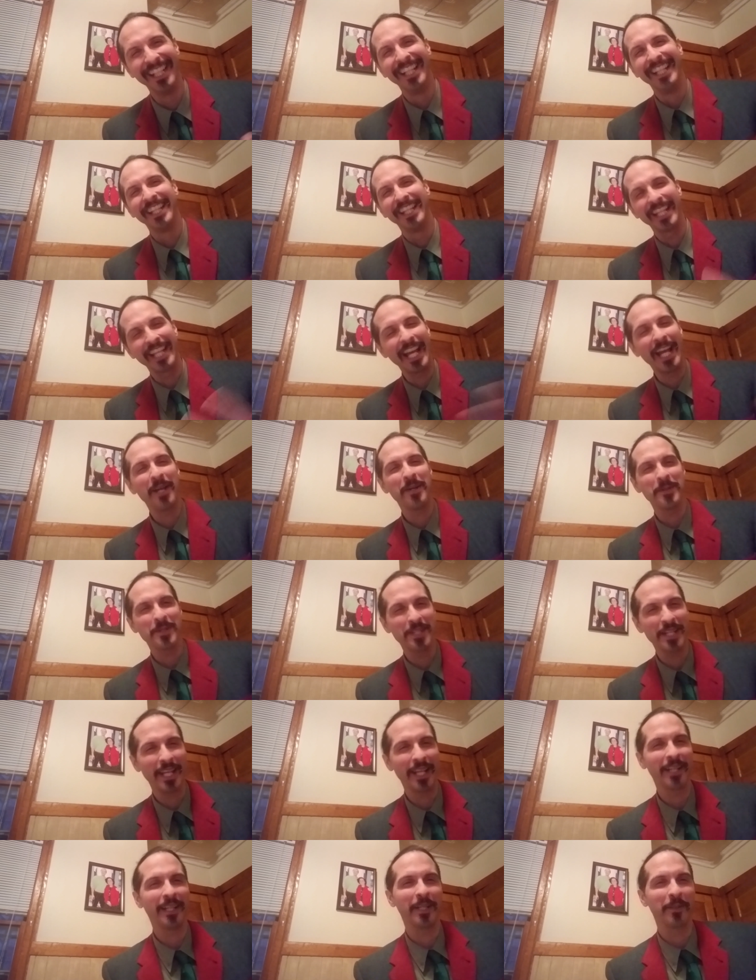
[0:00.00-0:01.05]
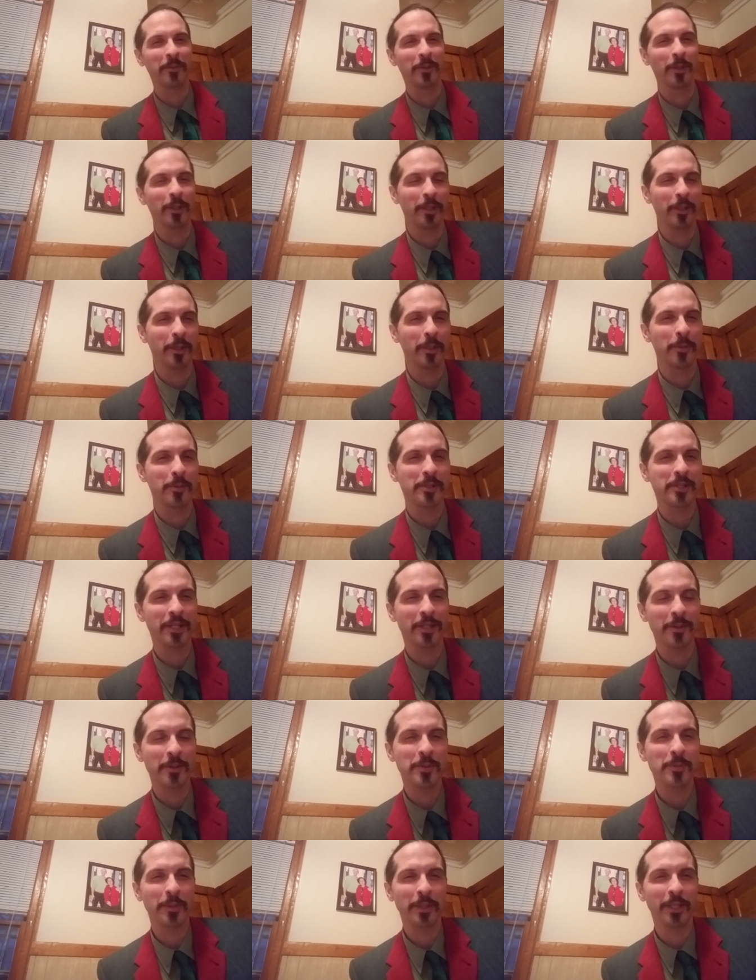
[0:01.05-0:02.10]
the guy who sang like Rory Orbison, he
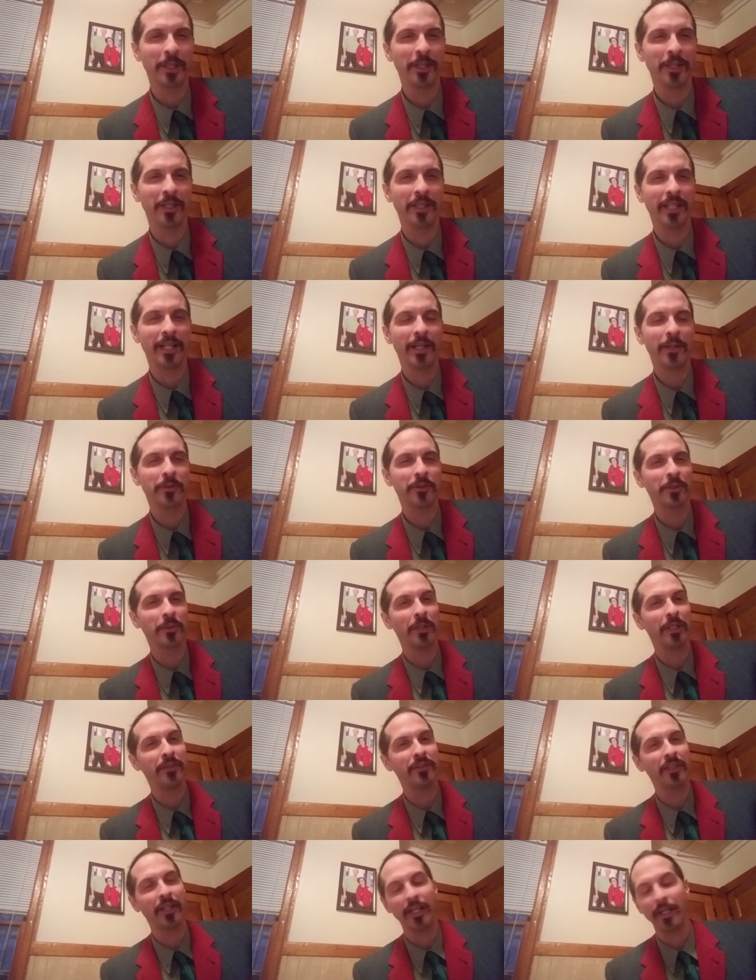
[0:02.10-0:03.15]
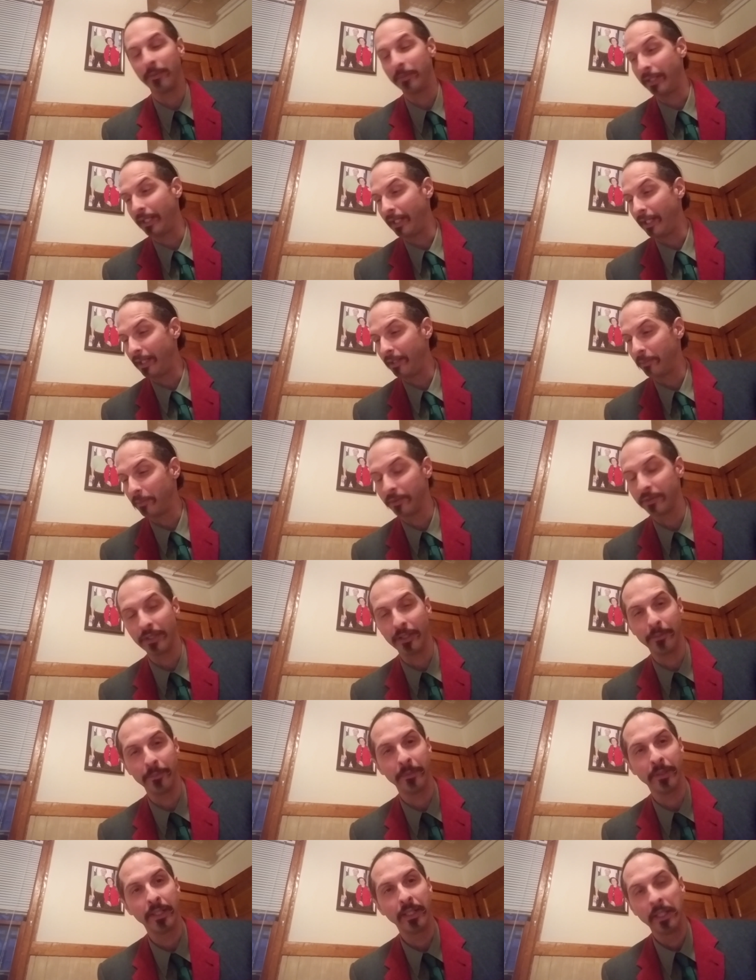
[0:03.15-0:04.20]
was pretty good. That was a great time I had with
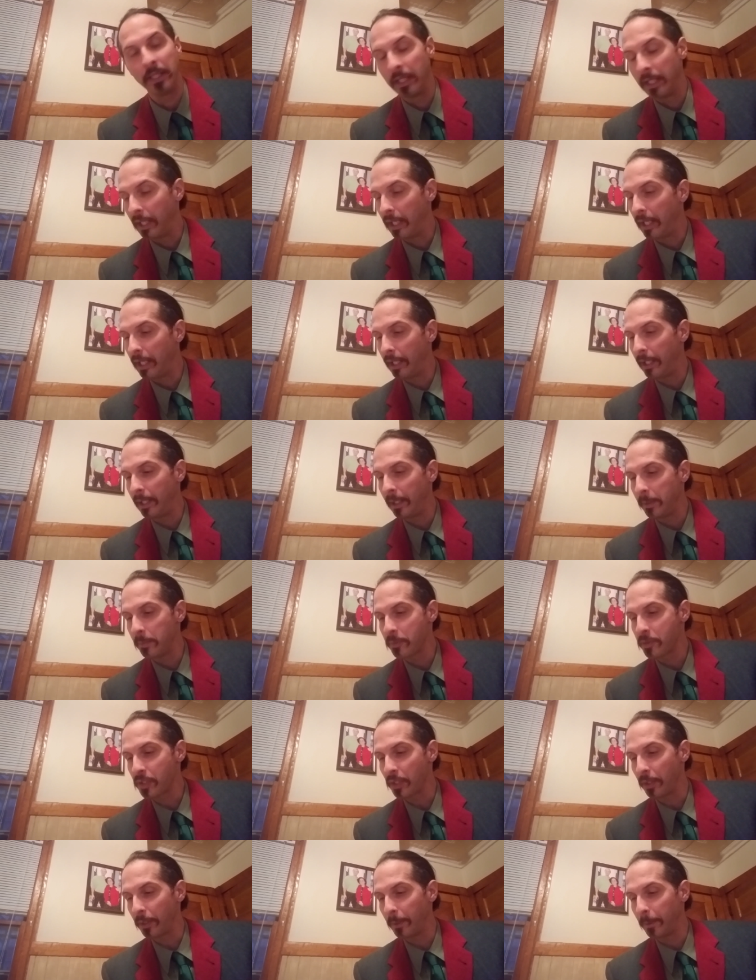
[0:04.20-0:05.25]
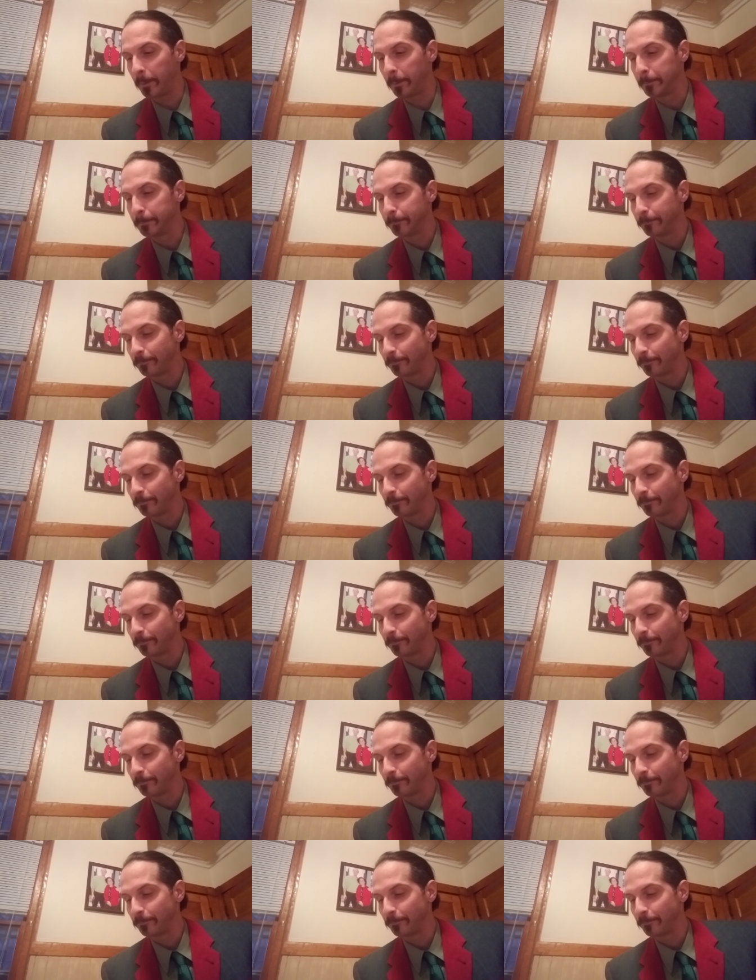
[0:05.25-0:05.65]
them. Um, so